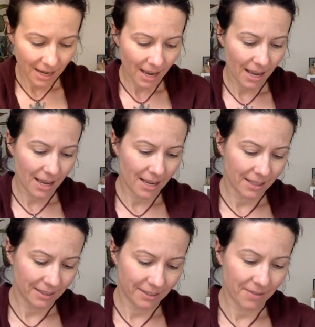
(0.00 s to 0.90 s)

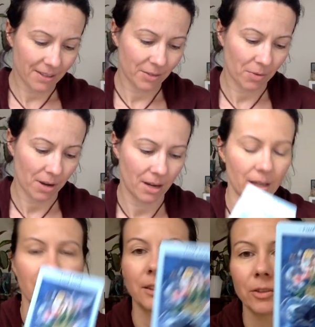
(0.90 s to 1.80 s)
And that's why I
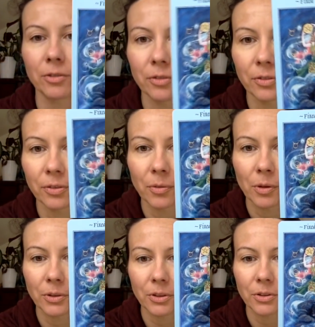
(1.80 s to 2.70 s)
kind of
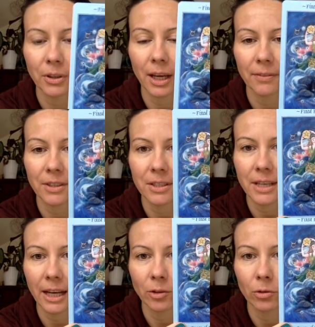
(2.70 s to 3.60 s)
wanted to get this
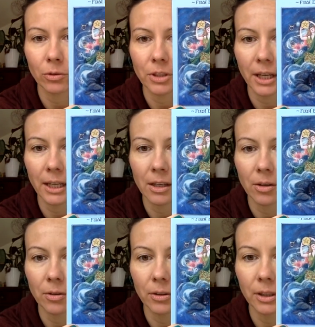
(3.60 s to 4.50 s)
deck to take a
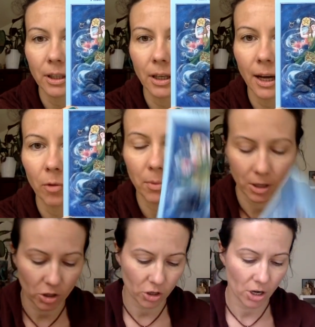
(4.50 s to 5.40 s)
look how
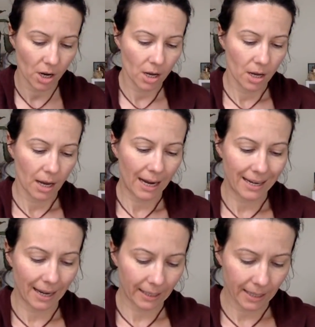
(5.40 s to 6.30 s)
much I
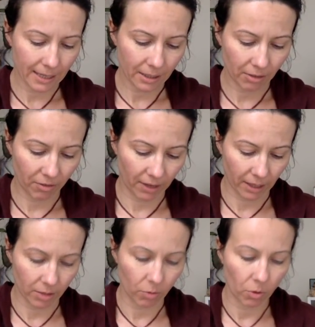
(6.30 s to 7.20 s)
like it, if I
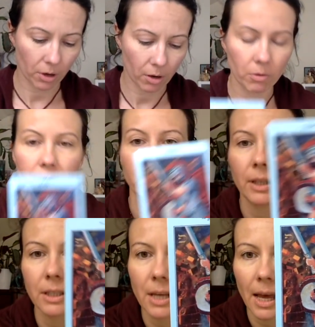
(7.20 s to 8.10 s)
can work with
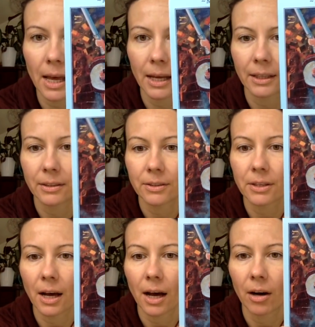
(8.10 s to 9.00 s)
it, and
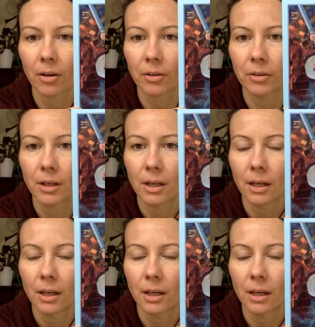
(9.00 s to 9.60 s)
how